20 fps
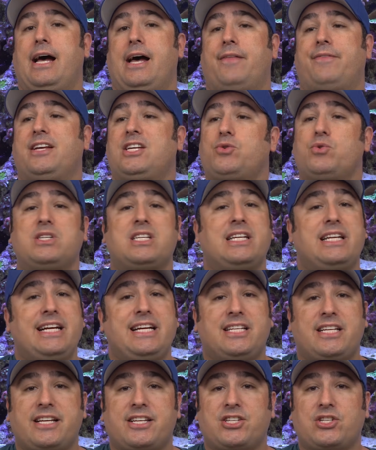This was an
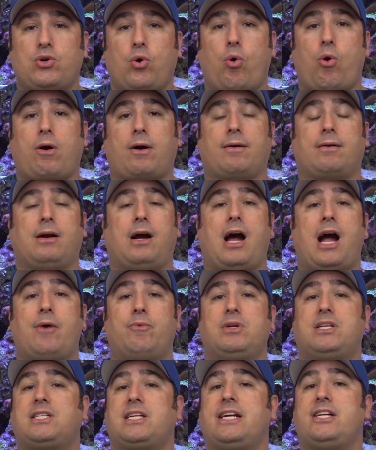easy score. I
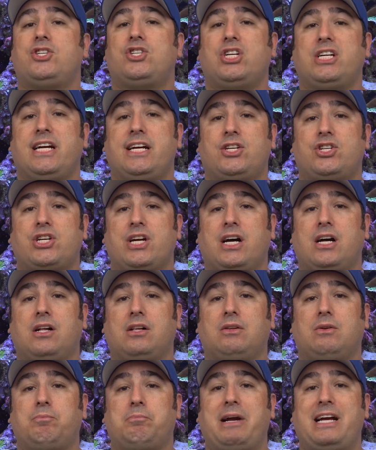would say
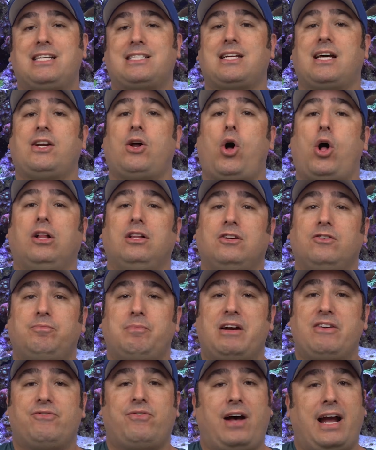GHL, based on all of
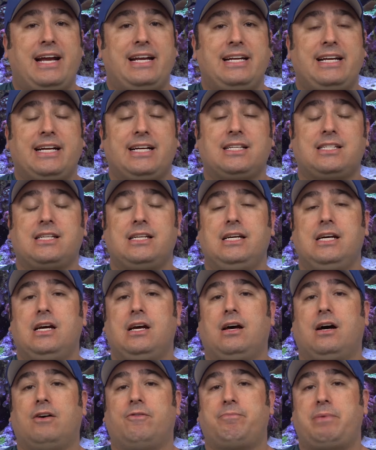my findings
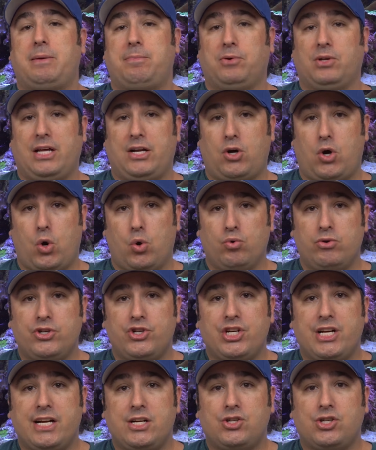of people that own
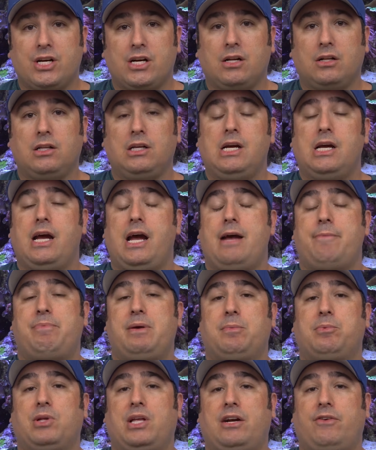GHL and
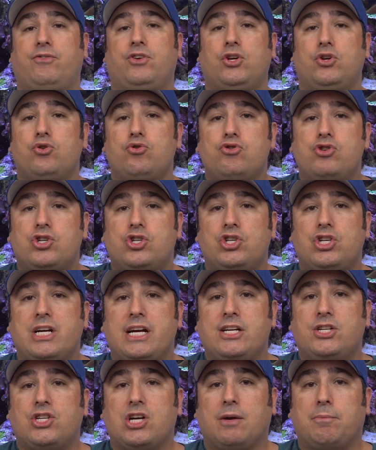people that have used
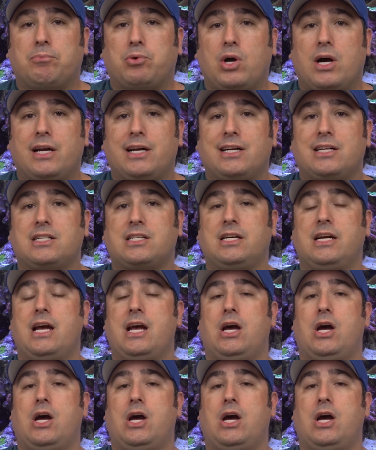GHL products,